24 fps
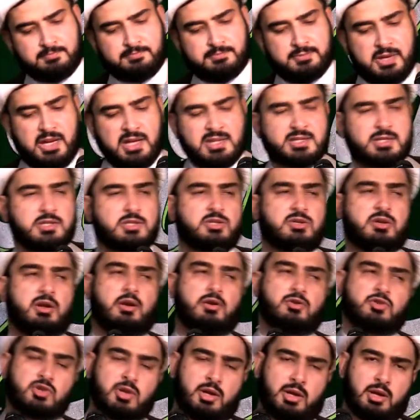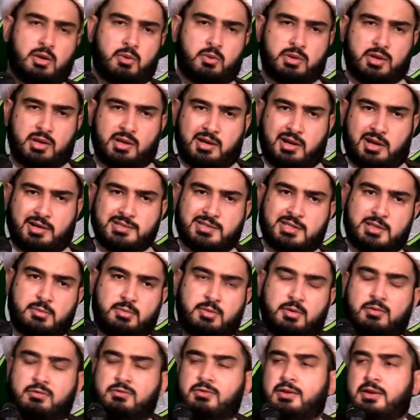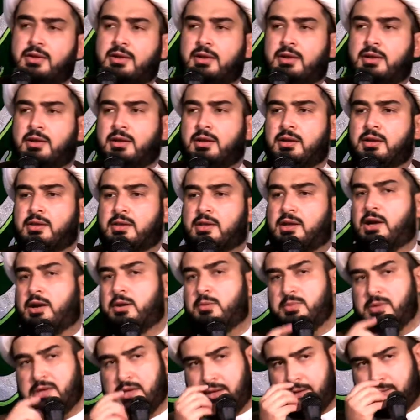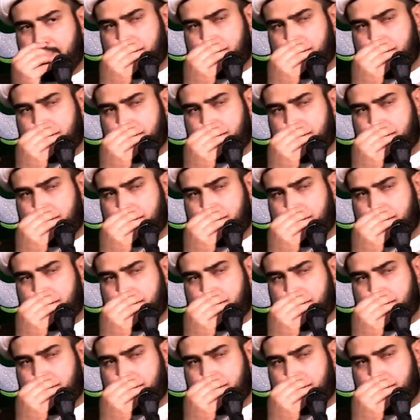let's start inshallah with the concept of tarbiyah.